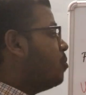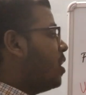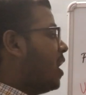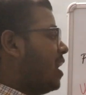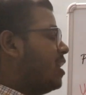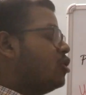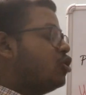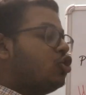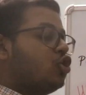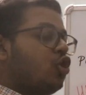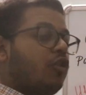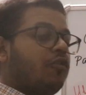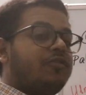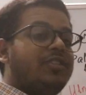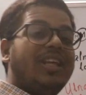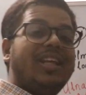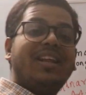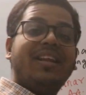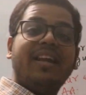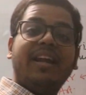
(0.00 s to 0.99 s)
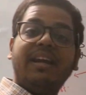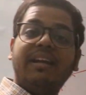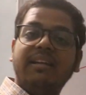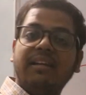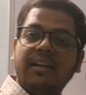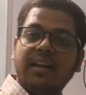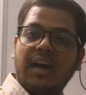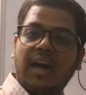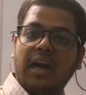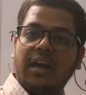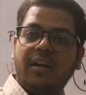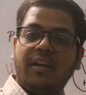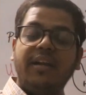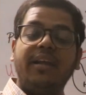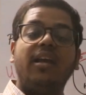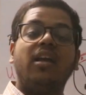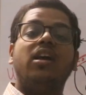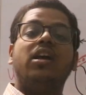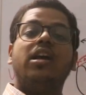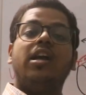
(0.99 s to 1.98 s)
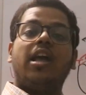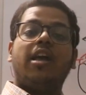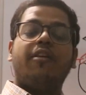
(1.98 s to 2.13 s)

branch of the radial artery.